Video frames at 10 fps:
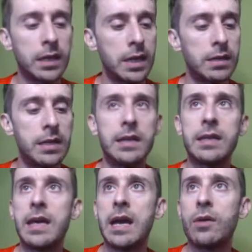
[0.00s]
I can then
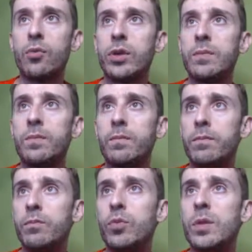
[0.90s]
attack with
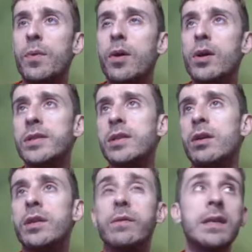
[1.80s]
the pawns
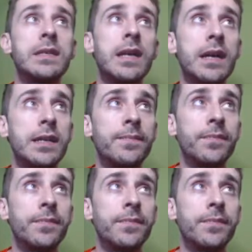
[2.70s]
on the queen side.